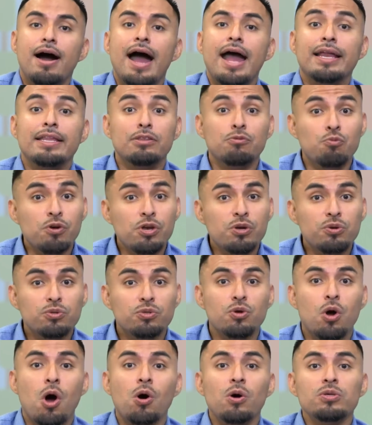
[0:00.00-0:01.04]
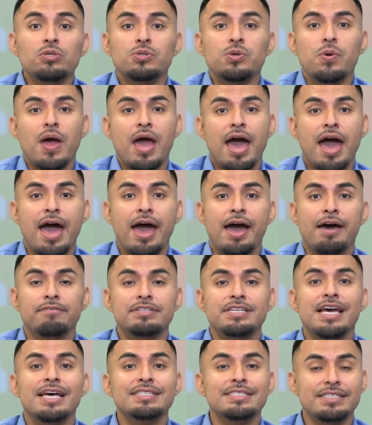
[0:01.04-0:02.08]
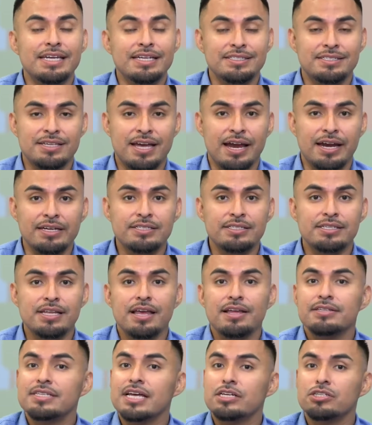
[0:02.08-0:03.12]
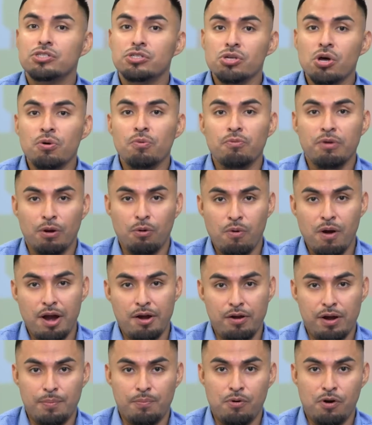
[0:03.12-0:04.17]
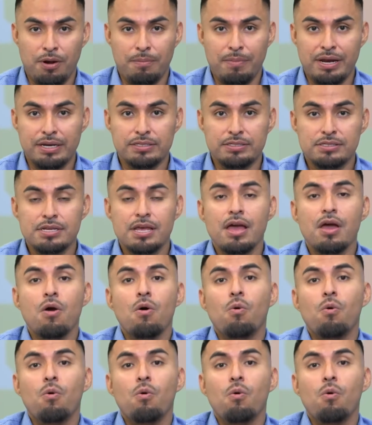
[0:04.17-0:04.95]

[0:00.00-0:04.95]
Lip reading: And we also have testing sites that don't require appointments.